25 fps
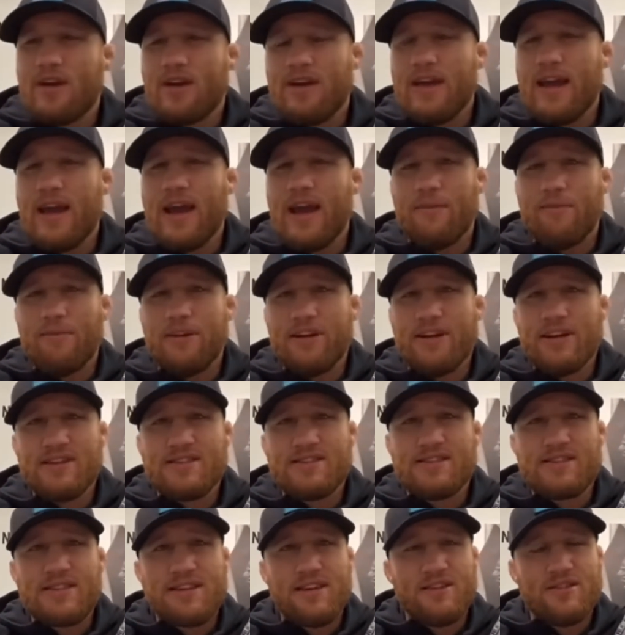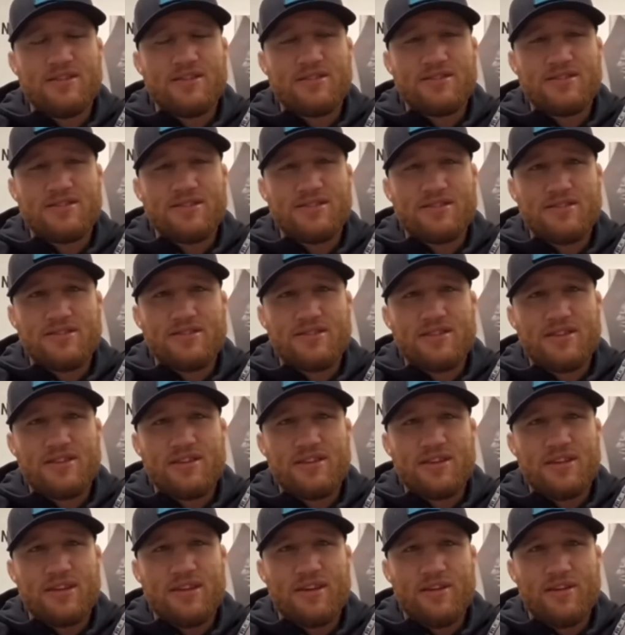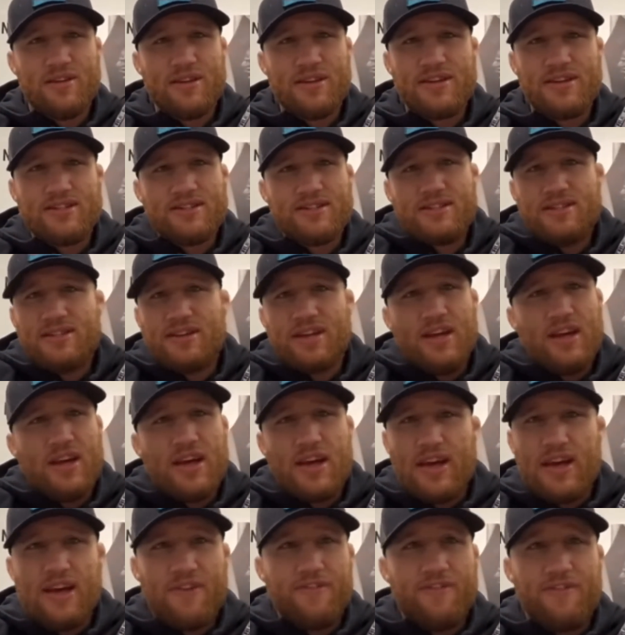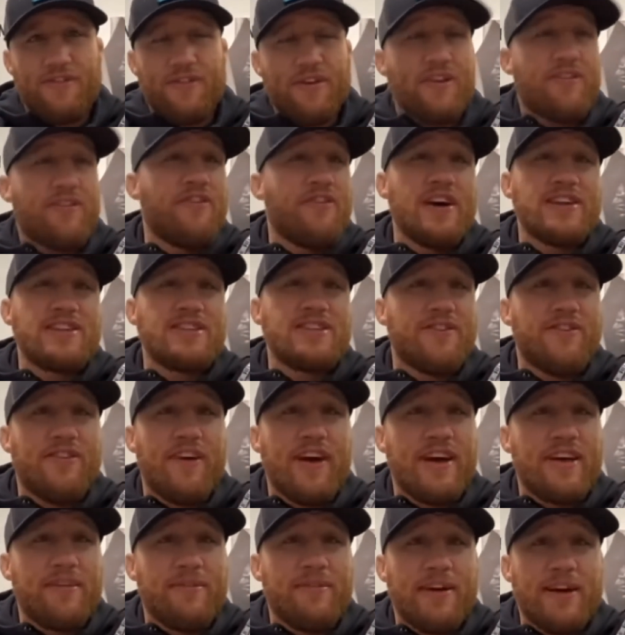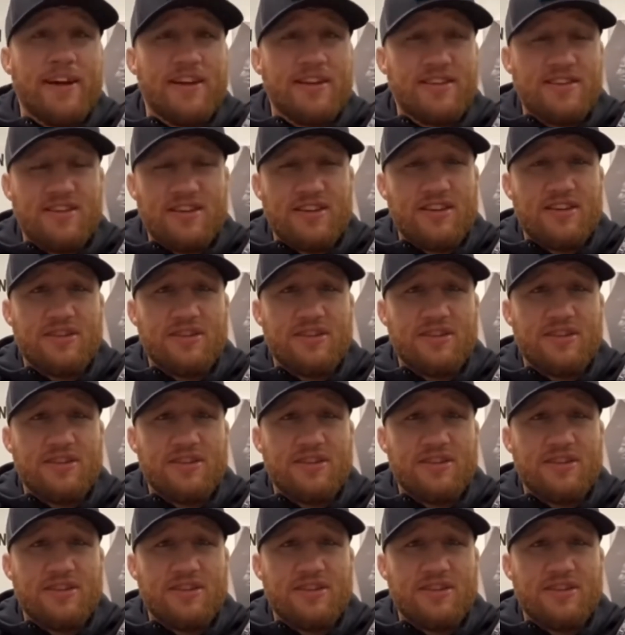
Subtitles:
Yeah, I mean, his skills, you know, he a fight's a fight, man.